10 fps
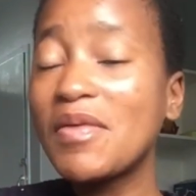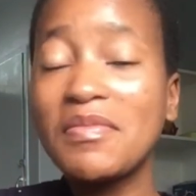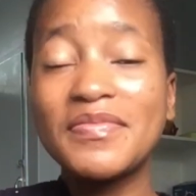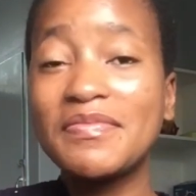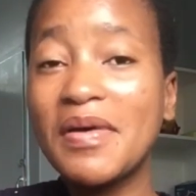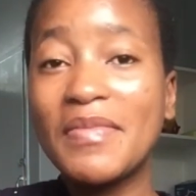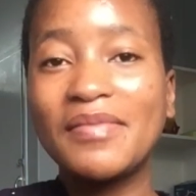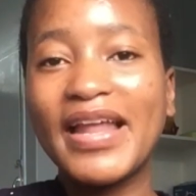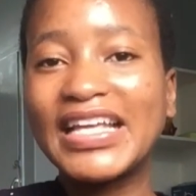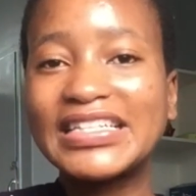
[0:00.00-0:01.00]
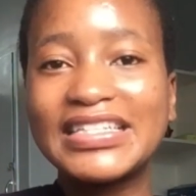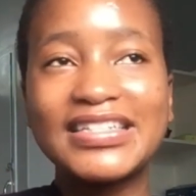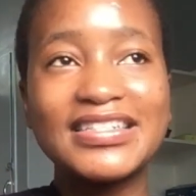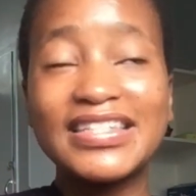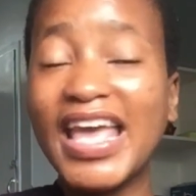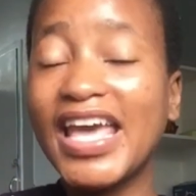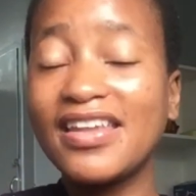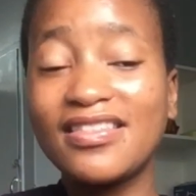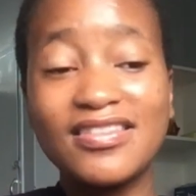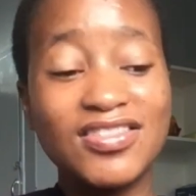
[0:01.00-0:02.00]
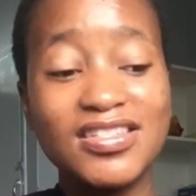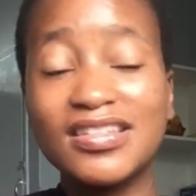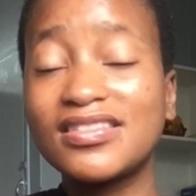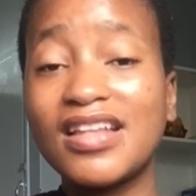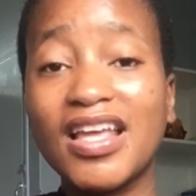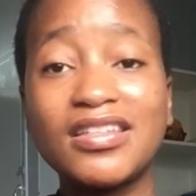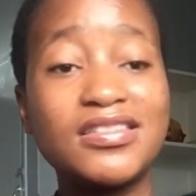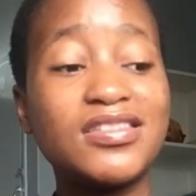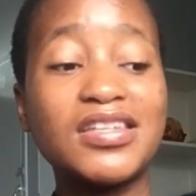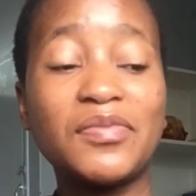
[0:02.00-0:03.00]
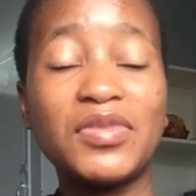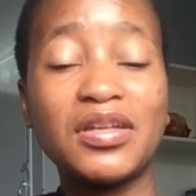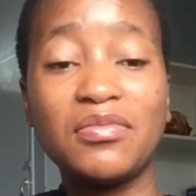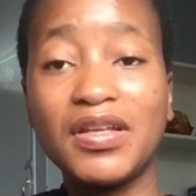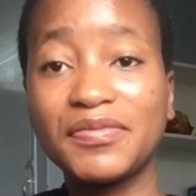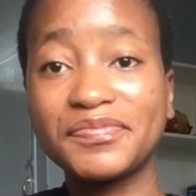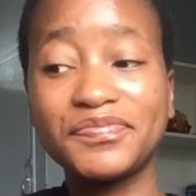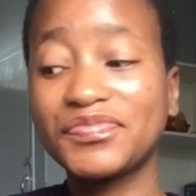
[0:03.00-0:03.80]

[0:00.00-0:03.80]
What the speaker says: My mom like didn't say anything, she just like jumped at me,